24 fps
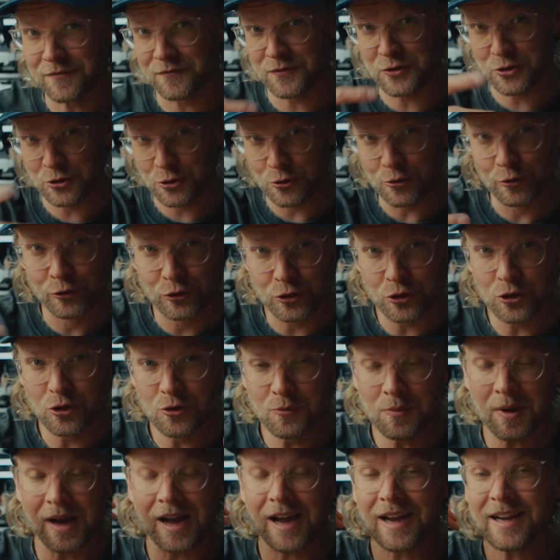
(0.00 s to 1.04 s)

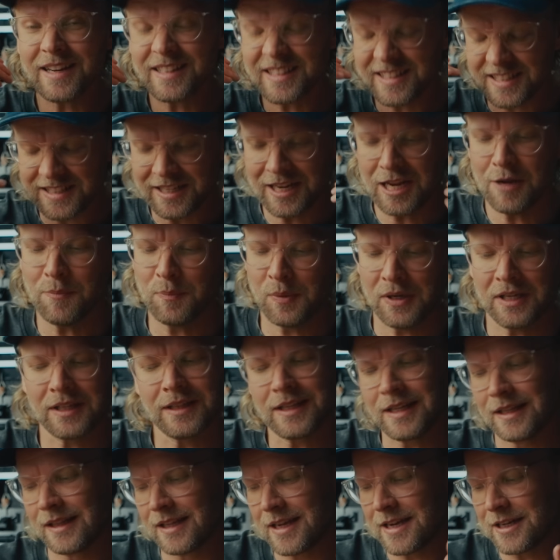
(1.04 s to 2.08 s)
YouTube, I
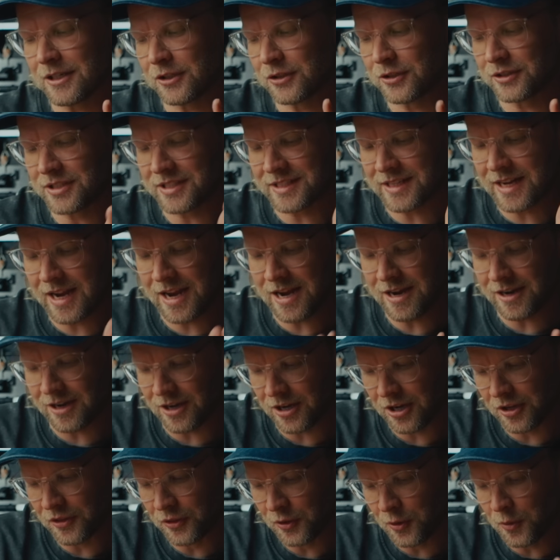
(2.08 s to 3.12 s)
typically like to stay
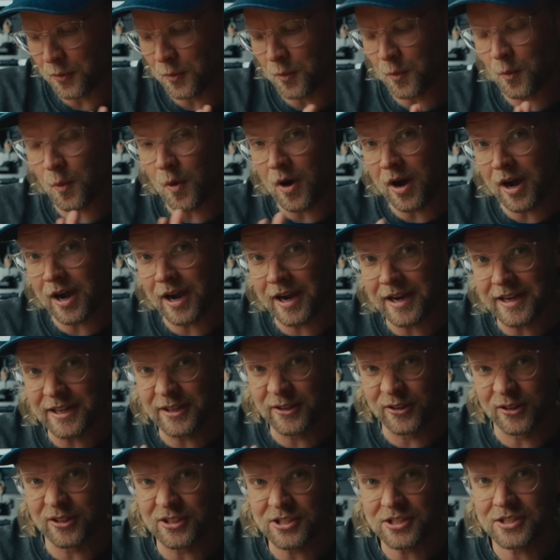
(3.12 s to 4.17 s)
on the
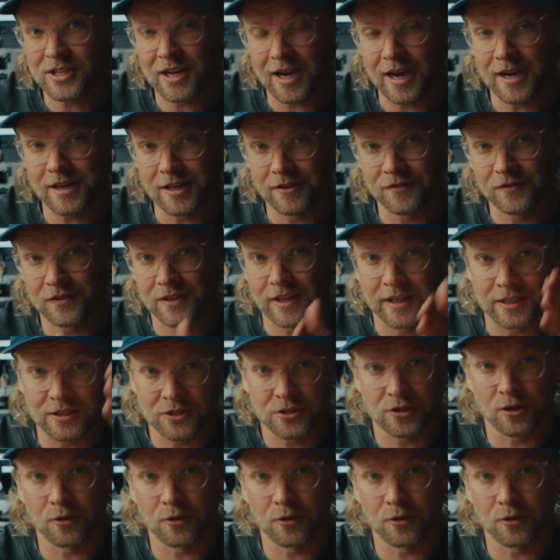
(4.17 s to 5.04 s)
wider side of things.